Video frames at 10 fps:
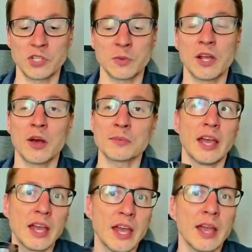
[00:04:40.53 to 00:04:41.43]
becomes
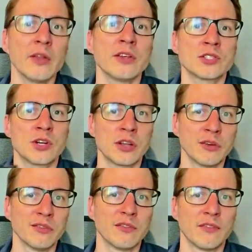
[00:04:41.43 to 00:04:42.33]

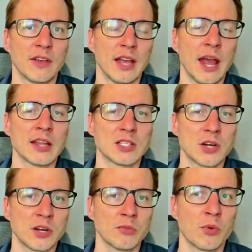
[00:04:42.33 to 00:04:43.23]
illustrative at
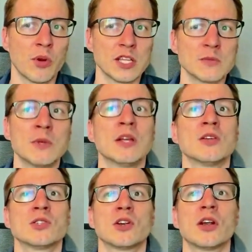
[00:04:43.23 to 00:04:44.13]
certain points because
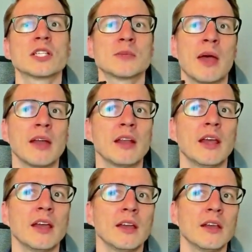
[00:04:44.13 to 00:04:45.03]
you're
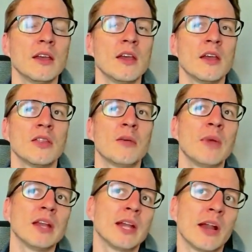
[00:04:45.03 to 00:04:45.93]
expecting the
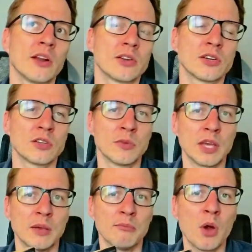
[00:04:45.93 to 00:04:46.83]
main character to be
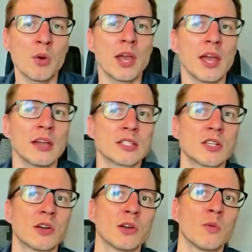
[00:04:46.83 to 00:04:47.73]
emoting in
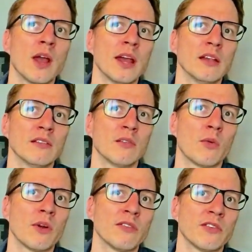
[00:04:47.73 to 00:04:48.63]
certain ways,
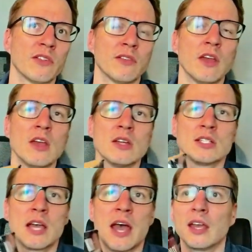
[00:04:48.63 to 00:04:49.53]
or to
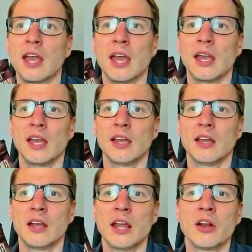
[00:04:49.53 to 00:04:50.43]
have
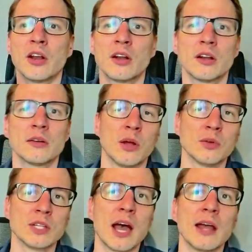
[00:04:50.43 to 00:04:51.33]
an inner
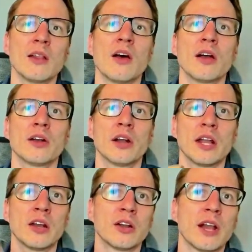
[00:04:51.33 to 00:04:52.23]
dialogue or an
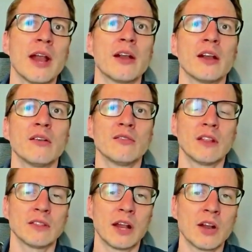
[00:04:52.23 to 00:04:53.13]
inner narrative that
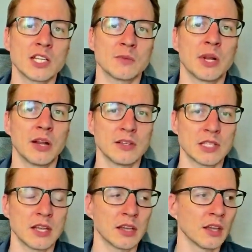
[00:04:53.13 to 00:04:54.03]
they're
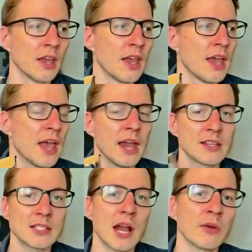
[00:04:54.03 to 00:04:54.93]
experiencing, and
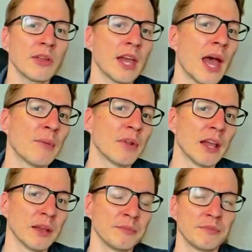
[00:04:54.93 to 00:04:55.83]
it's not really happening.